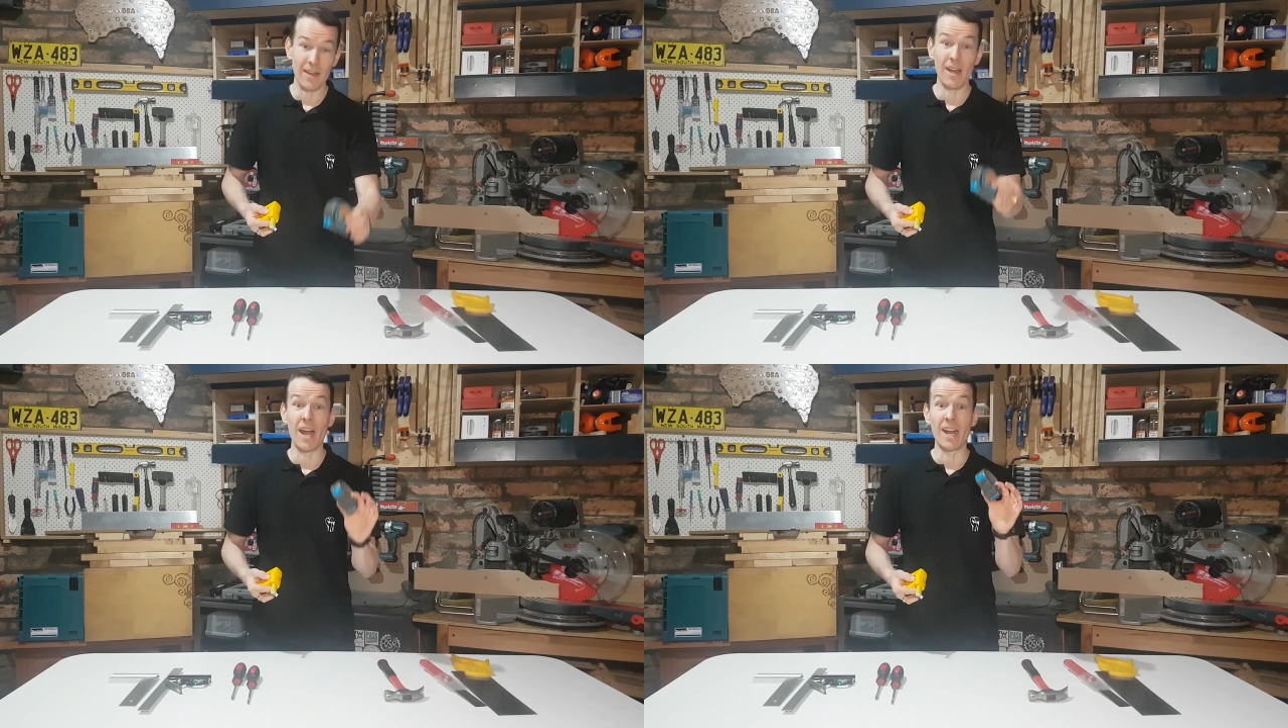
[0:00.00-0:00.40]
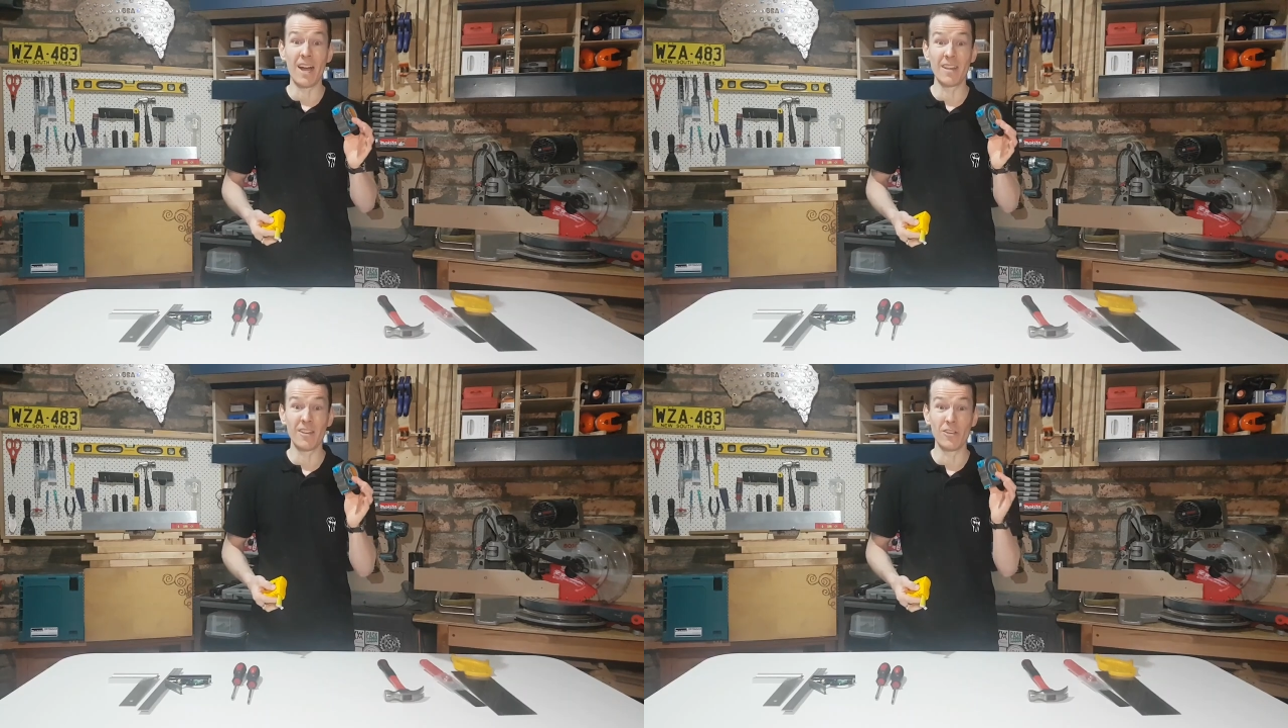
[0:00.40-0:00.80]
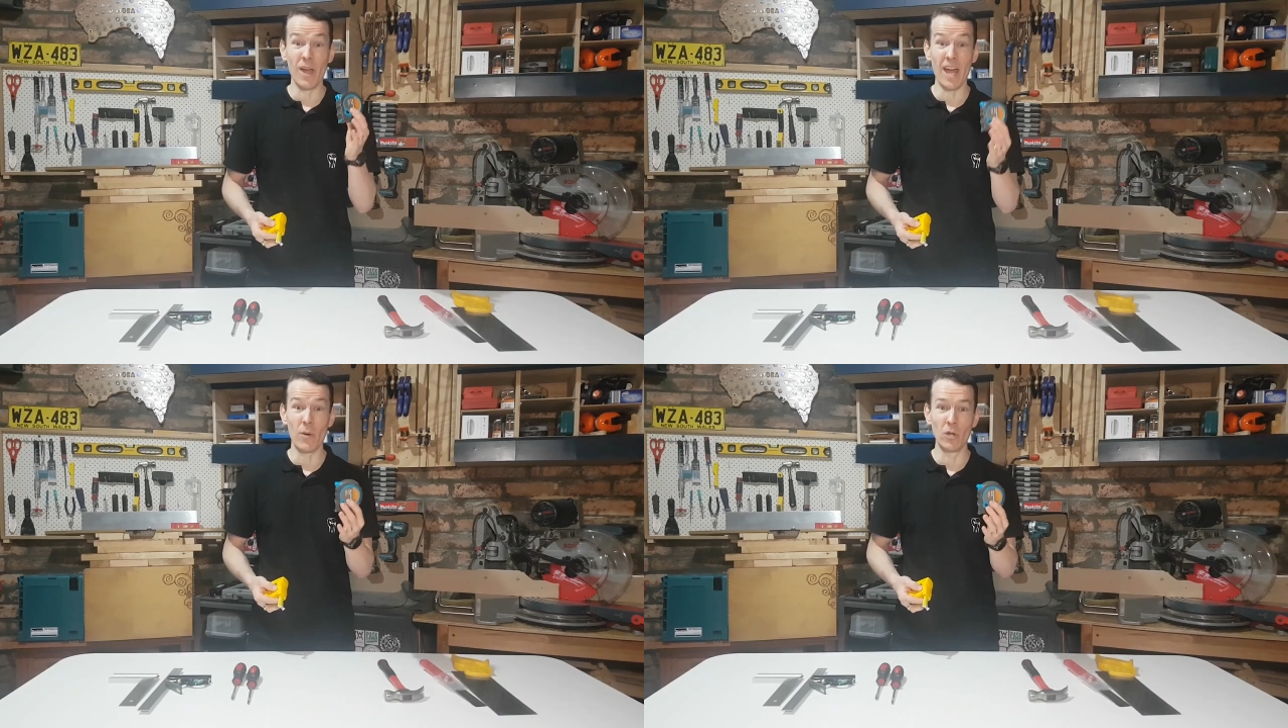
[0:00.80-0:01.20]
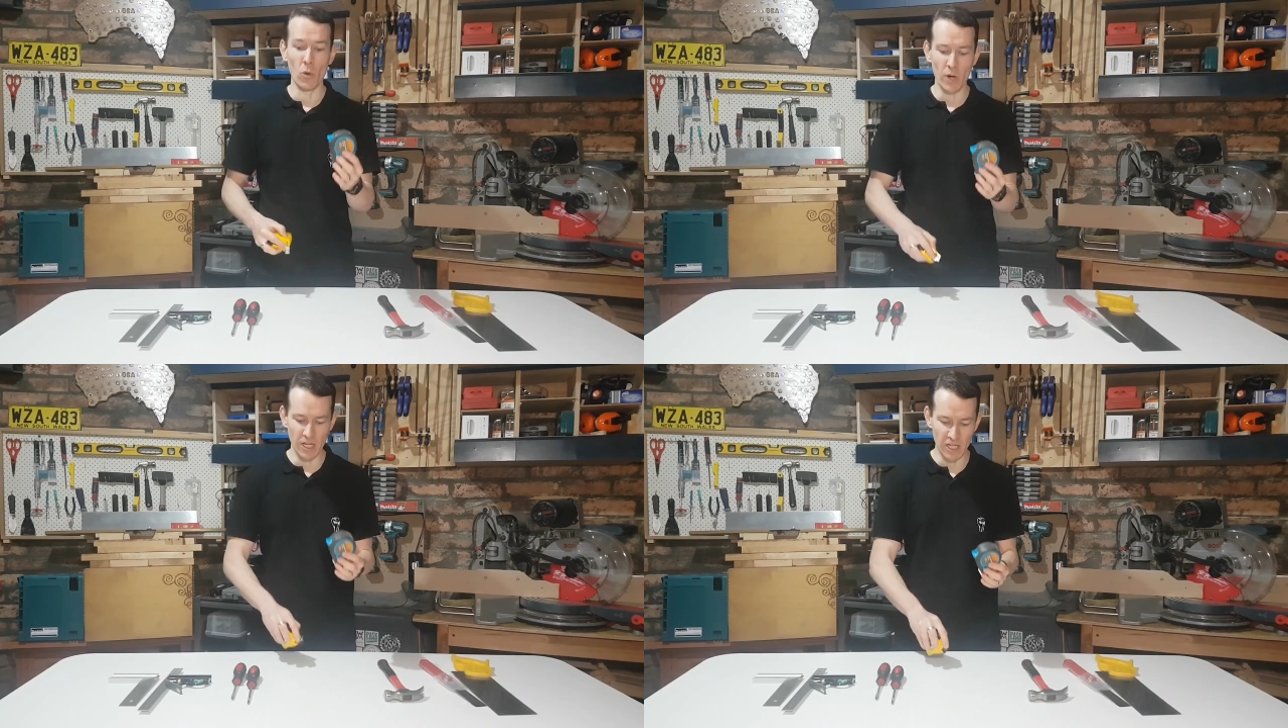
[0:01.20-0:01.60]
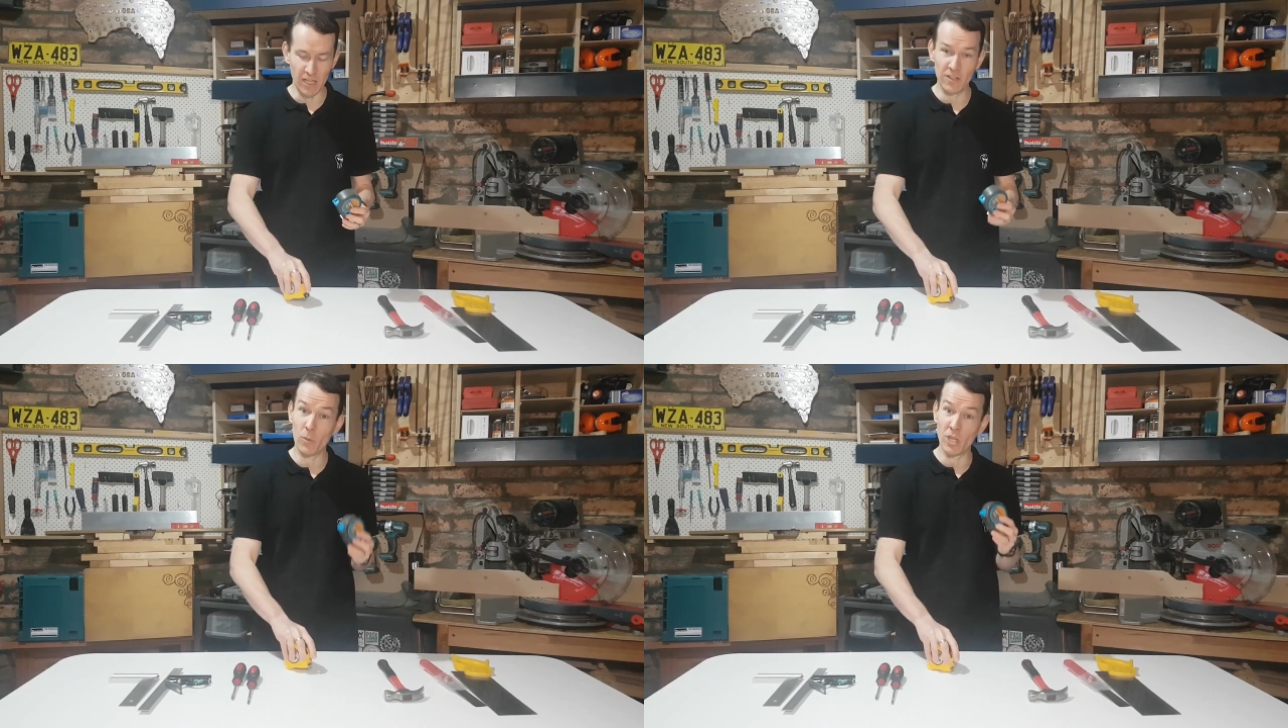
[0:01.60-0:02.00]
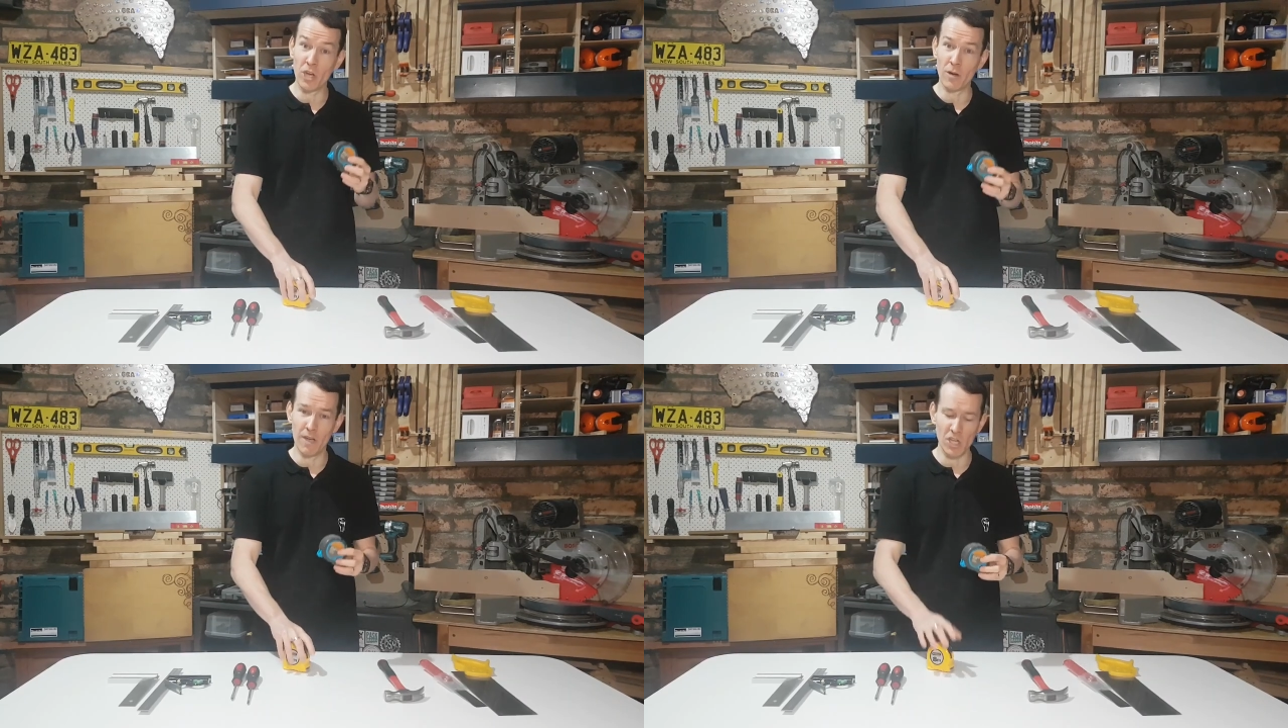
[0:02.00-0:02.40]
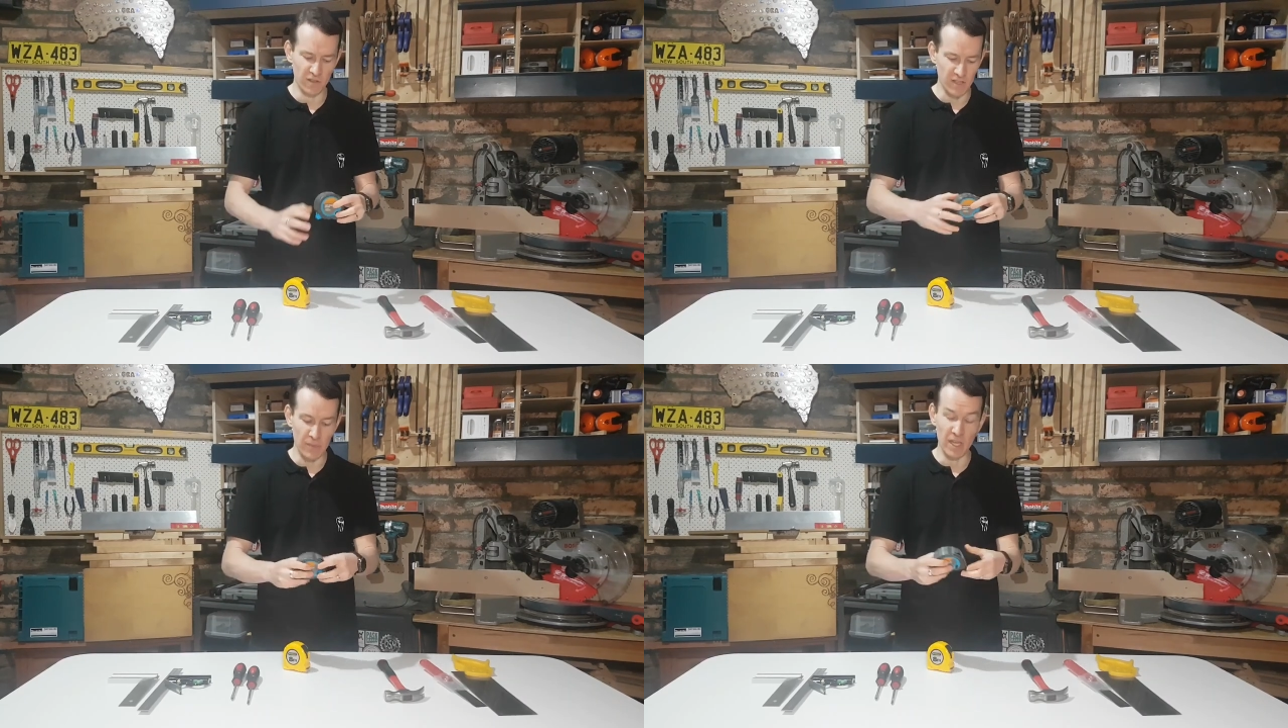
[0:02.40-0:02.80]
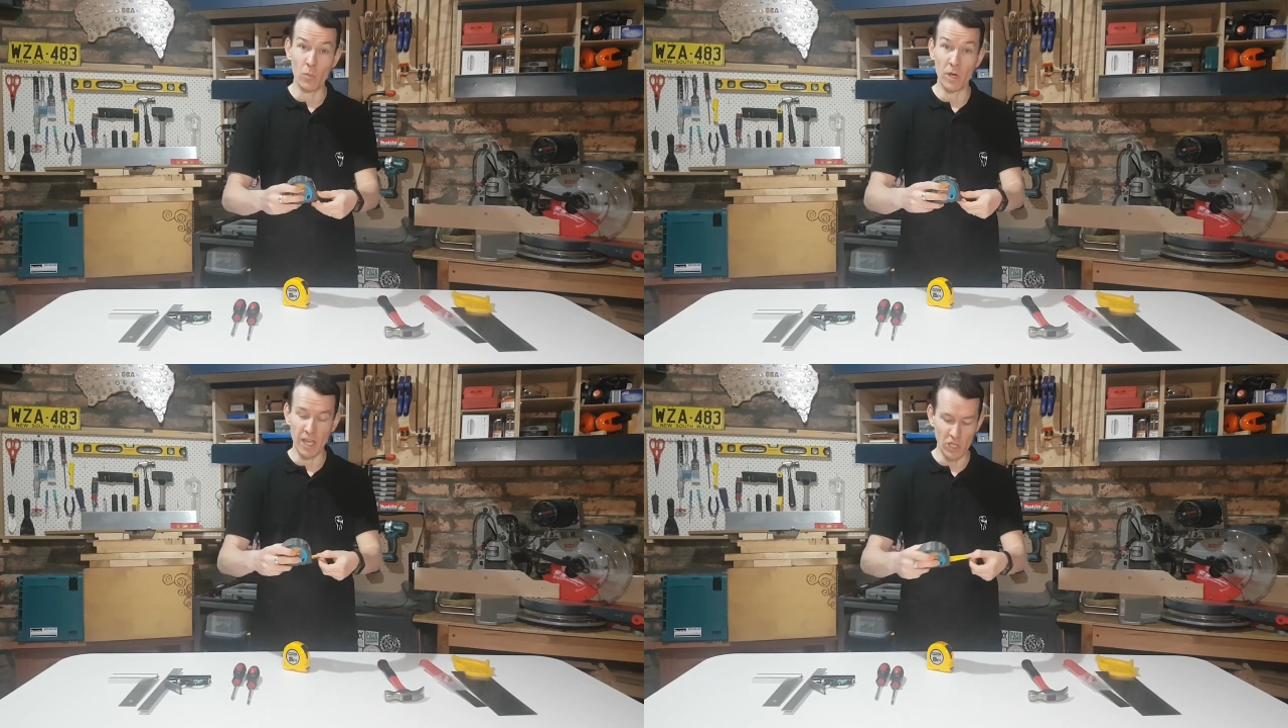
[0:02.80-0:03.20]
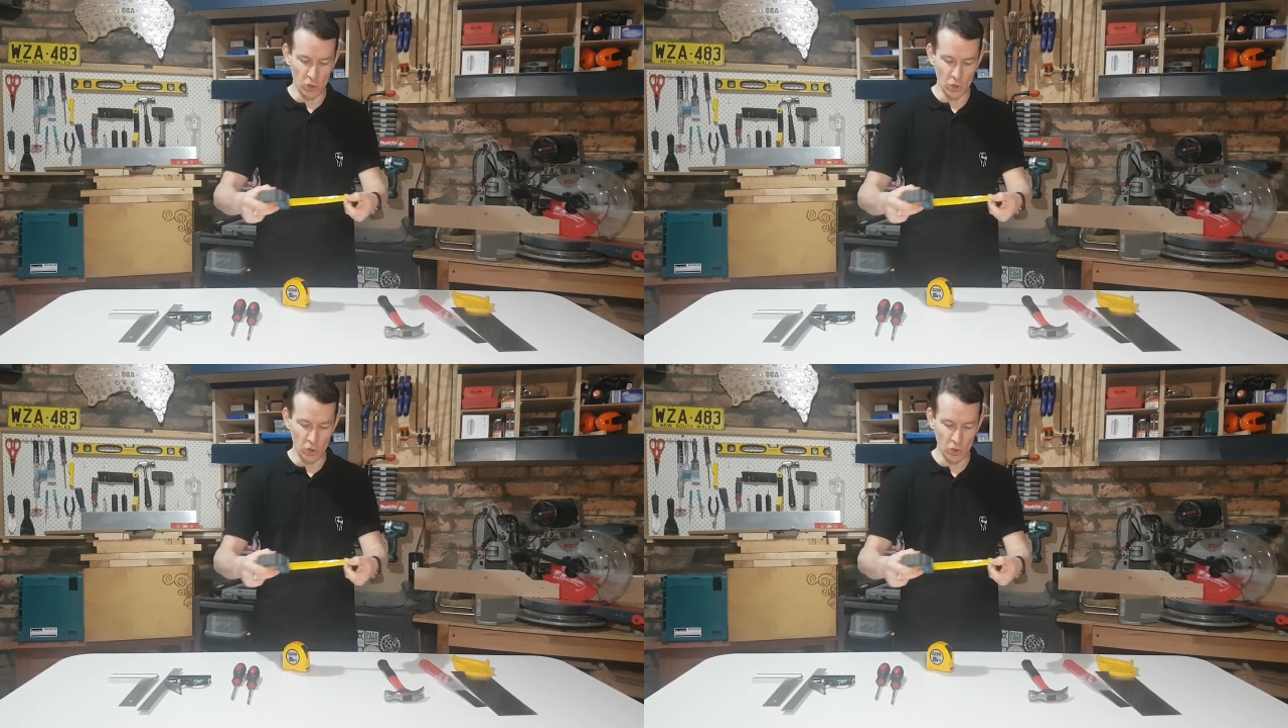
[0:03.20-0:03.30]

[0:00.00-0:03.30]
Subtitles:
And I can't tell you how annoying it is when you go to measure something with a